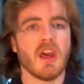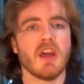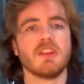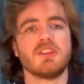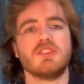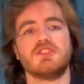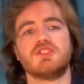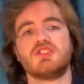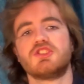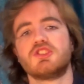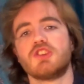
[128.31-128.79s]
to
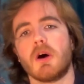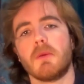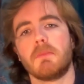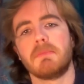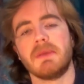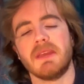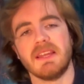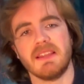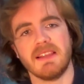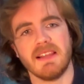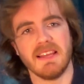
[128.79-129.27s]
stop
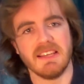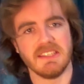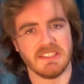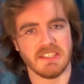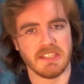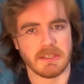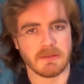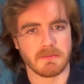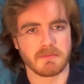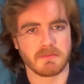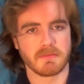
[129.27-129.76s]
being
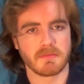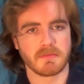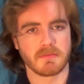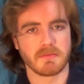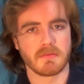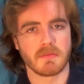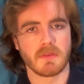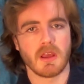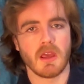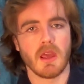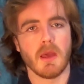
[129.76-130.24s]
lazy.
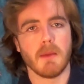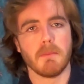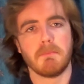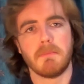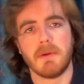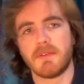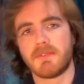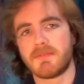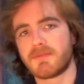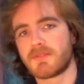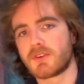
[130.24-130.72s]

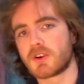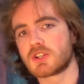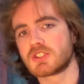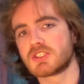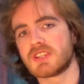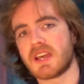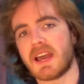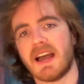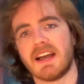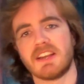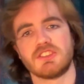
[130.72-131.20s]
But first,
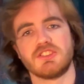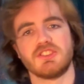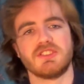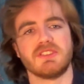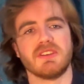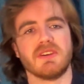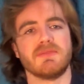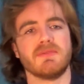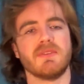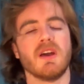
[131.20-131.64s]
ask yourself,